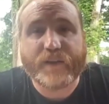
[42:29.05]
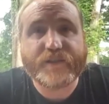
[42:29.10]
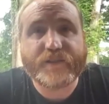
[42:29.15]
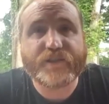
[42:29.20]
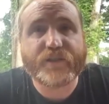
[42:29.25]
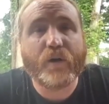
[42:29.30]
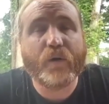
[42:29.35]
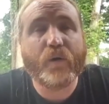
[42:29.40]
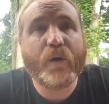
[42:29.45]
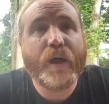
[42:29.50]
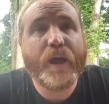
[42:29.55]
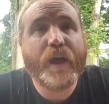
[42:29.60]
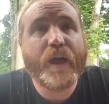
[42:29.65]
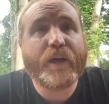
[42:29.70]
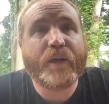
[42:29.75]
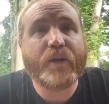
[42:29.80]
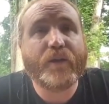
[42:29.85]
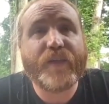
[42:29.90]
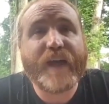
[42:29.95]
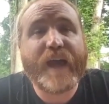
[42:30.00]
So,
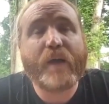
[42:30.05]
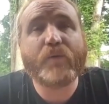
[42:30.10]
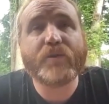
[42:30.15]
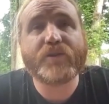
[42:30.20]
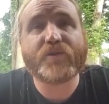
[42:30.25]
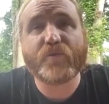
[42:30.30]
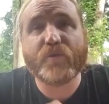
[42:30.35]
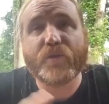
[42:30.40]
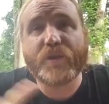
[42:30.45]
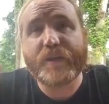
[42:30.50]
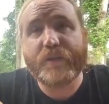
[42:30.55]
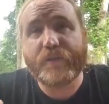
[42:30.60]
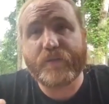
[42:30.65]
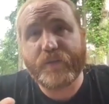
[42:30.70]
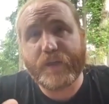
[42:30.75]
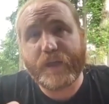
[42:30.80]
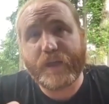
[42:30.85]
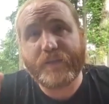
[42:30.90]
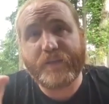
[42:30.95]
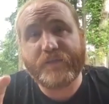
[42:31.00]
that was really,
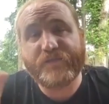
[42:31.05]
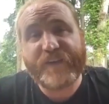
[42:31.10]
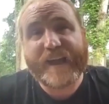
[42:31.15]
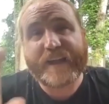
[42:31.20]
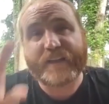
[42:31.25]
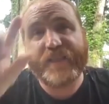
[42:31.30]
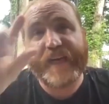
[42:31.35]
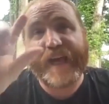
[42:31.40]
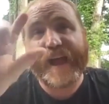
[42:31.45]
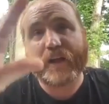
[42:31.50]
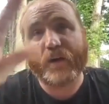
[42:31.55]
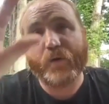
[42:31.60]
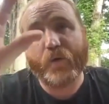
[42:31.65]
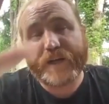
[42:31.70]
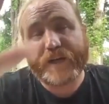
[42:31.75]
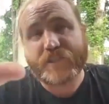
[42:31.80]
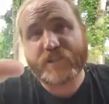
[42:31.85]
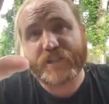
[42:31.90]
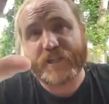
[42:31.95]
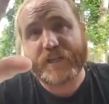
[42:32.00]
in fact, that
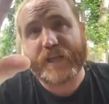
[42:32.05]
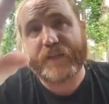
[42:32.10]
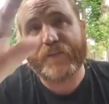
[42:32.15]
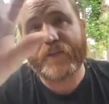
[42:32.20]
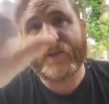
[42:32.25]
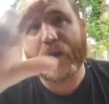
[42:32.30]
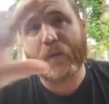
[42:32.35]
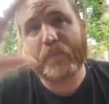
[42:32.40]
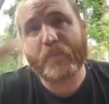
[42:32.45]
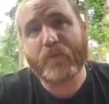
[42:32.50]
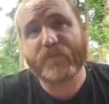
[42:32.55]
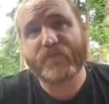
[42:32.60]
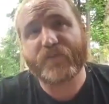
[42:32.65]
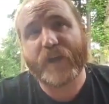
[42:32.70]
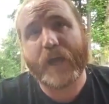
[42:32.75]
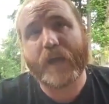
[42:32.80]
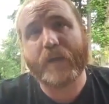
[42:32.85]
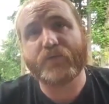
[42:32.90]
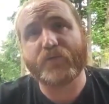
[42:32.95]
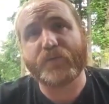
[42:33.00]
question and the number of
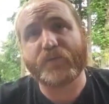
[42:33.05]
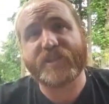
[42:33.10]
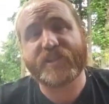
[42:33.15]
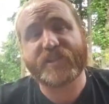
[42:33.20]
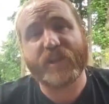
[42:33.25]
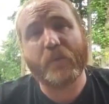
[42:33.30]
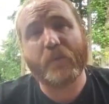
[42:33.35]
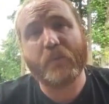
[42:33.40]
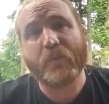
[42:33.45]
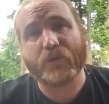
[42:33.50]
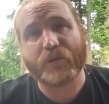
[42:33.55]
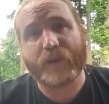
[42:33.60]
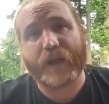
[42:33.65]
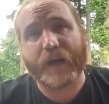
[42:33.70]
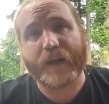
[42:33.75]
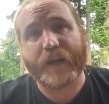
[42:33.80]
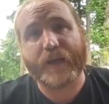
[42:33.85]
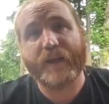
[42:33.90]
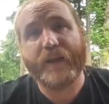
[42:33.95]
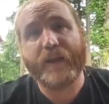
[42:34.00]
times we stumbled
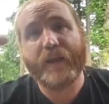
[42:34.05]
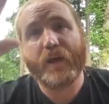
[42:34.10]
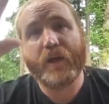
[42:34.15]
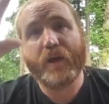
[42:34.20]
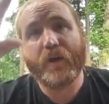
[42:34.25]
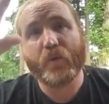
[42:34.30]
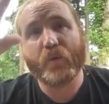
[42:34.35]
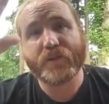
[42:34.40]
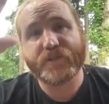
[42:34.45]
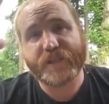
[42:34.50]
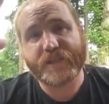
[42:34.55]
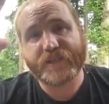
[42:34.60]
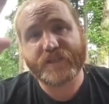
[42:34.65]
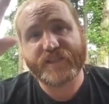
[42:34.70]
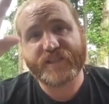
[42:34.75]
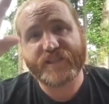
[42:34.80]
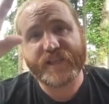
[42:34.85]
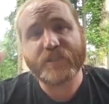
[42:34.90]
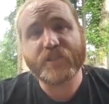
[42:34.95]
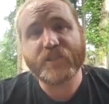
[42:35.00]
on it was a
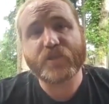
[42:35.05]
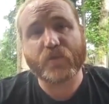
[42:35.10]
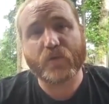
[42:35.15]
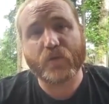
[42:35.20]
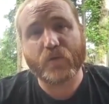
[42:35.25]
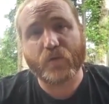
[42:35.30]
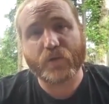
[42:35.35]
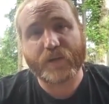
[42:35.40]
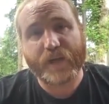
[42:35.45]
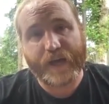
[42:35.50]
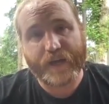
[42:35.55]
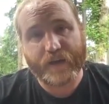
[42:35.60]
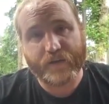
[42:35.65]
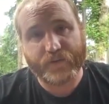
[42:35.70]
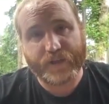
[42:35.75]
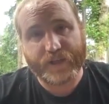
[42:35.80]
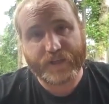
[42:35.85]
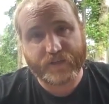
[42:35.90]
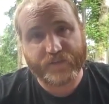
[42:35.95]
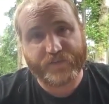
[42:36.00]
central kind of
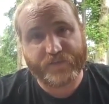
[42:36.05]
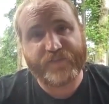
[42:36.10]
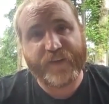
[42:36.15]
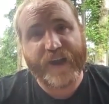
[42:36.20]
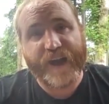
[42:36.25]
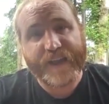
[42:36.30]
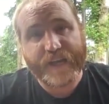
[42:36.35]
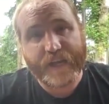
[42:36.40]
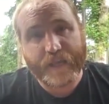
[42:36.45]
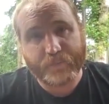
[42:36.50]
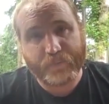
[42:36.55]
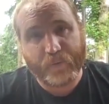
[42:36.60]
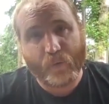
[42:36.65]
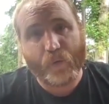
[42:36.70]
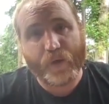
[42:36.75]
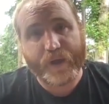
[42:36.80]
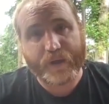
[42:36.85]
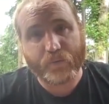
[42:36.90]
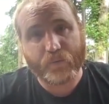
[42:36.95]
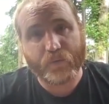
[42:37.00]
like defining
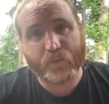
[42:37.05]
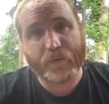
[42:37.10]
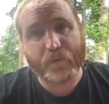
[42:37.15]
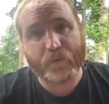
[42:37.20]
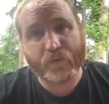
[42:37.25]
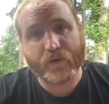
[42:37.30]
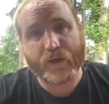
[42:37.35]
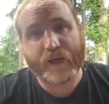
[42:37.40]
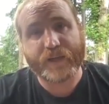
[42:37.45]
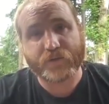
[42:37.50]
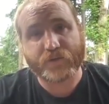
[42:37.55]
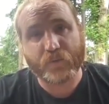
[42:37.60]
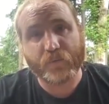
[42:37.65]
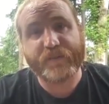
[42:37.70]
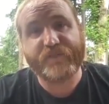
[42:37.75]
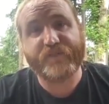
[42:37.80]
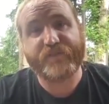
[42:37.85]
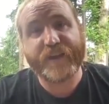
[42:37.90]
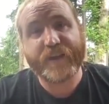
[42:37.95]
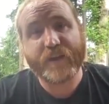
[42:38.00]
point when we realized when we
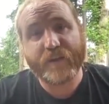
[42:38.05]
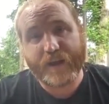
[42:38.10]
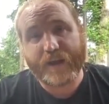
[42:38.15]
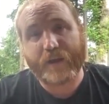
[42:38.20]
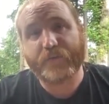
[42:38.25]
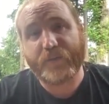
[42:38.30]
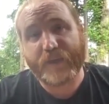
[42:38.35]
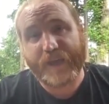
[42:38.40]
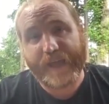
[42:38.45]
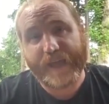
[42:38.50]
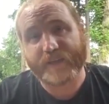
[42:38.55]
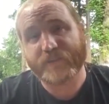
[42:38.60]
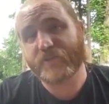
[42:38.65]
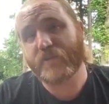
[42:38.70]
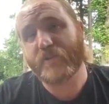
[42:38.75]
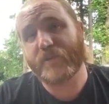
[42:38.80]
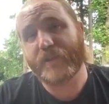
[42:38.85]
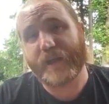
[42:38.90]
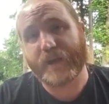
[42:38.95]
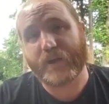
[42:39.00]
figured out the
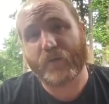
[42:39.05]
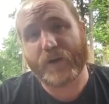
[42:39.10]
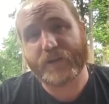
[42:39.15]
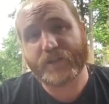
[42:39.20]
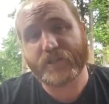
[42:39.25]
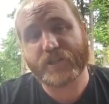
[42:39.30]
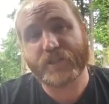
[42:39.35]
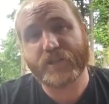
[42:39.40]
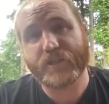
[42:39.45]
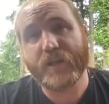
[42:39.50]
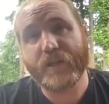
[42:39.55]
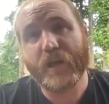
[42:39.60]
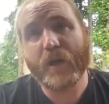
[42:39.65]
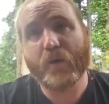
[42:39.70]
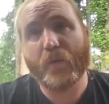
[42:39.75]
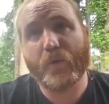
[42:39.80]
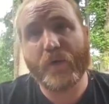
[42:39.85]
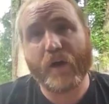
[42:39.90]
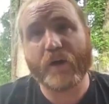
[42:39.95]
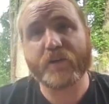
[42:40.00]
answer to that question,
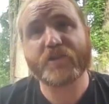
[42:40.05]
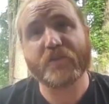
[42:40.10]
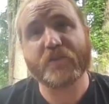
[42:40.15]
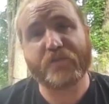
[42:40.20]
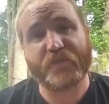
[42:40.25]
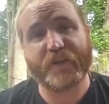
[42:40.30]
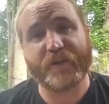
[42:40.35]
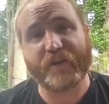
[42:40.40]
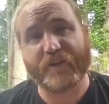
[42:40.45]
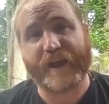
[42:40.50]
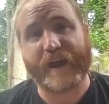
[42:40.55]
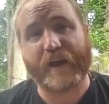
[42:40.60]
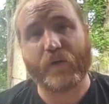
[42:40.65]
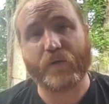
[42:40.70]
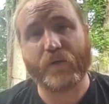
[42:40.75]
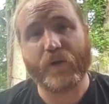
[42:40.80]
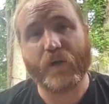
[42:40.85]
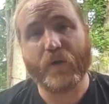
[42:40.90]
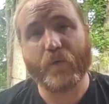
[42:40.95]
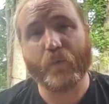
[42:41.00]
we also figured out
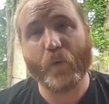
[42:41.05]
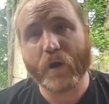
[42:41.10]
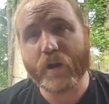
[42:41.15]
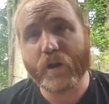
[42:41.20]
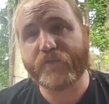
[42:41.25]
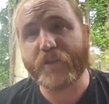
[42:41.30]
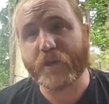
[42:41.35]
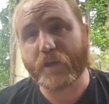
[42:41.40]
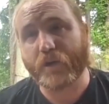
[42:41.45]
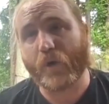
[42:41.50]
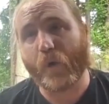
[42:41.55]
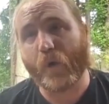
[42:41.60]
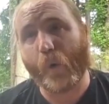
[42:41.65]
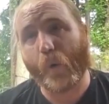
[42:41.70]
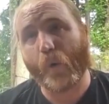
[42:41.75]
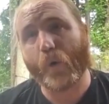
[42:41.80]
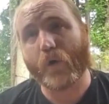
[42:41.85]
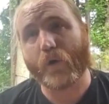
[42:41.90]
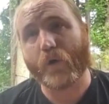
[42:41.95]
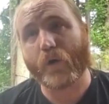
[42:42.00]
one of the
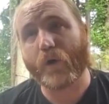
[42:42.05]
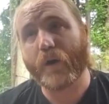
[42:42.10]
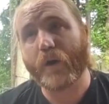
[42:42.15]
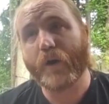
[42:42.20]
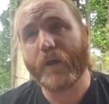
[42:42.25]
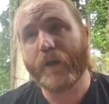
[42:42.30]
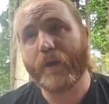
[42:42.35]
core